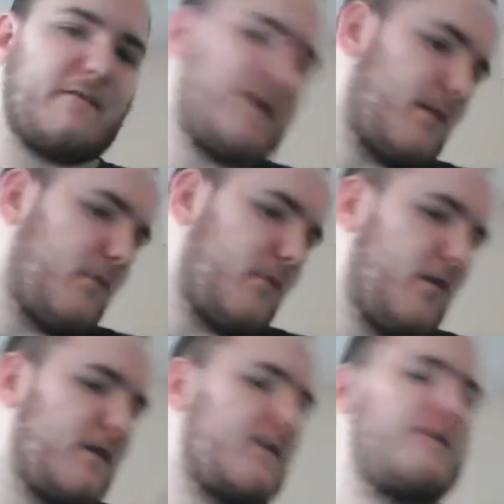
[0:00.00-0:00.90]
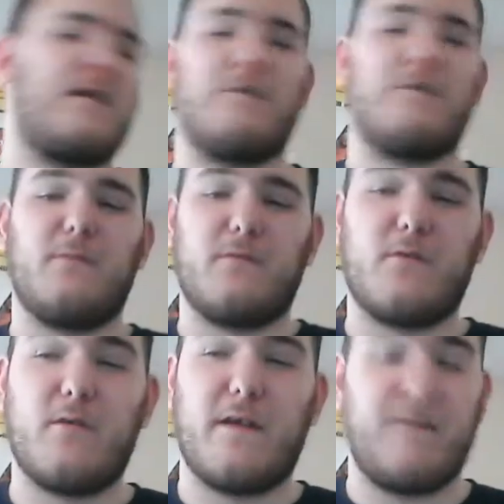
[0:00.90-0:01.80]
terrible, come down the middle of the
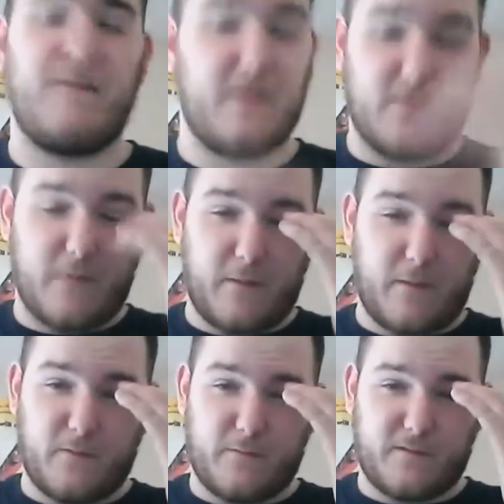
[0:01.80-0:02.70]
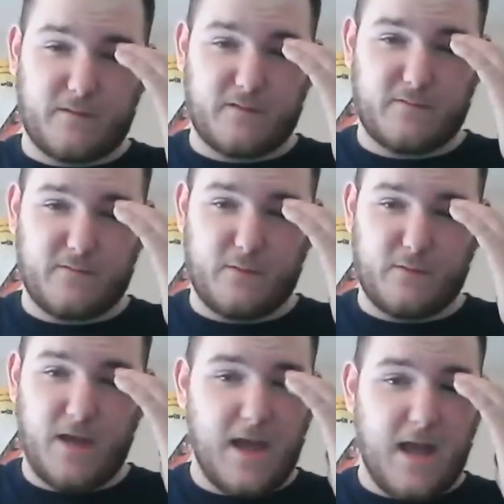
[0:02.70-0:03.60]
road, and that kind of potential reviewed.
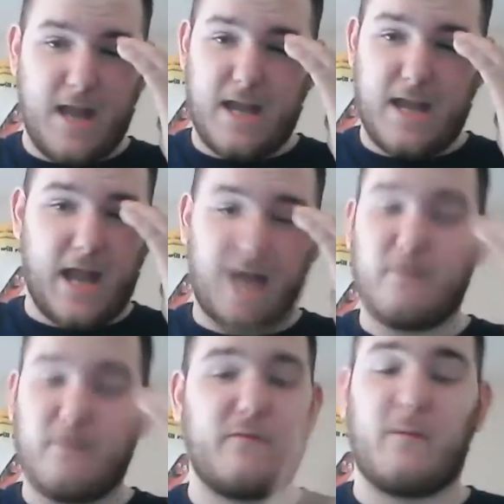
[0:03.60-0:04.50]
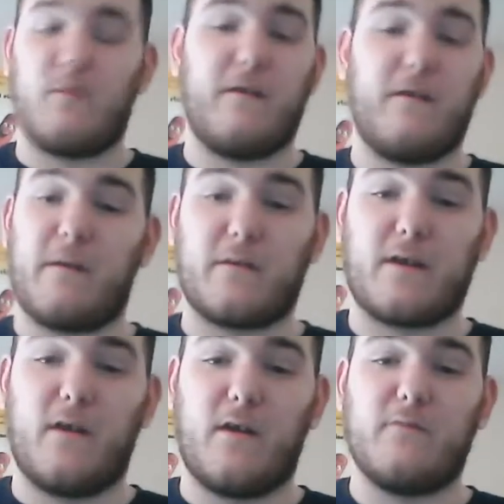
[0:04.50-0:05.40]
Yeah, I agree from a quality outcome,
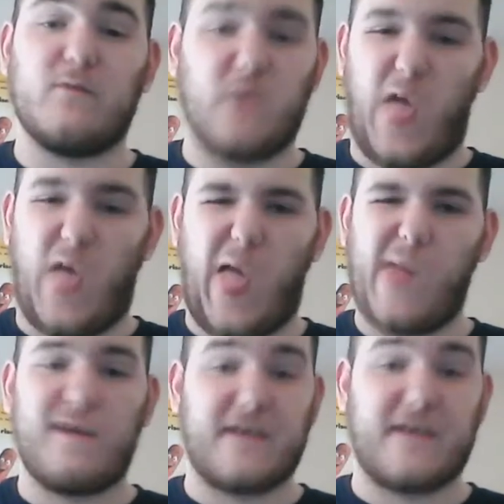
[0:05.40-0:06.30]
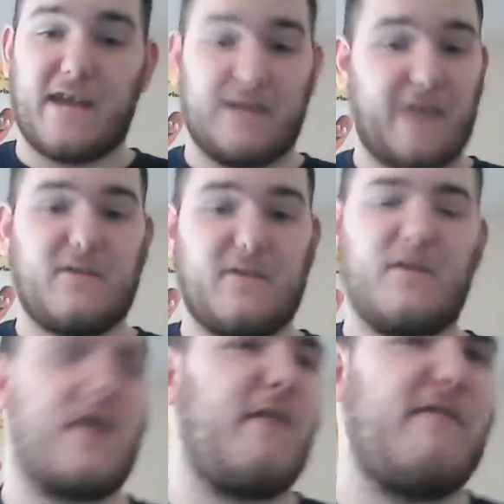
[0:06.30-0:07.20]
so, again, not the only
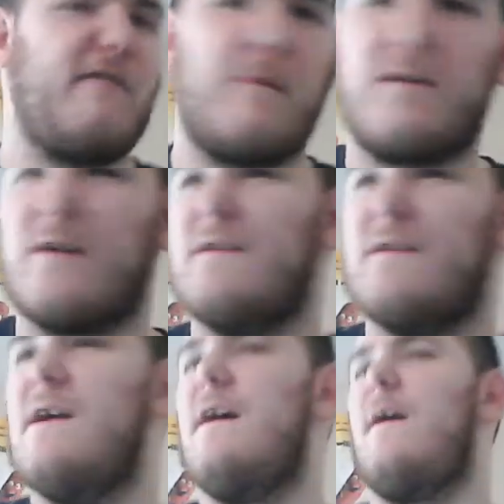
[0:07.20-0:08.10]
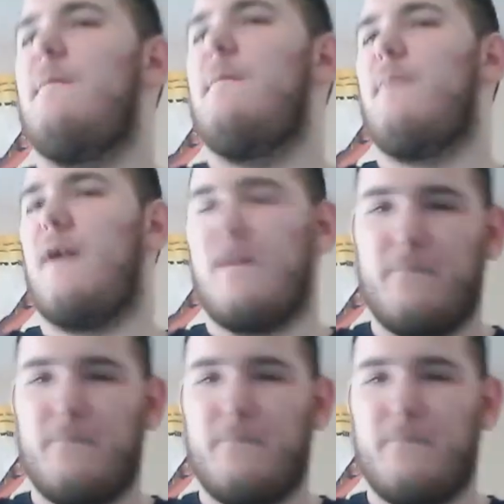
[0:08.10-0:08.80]
garbage episode, but,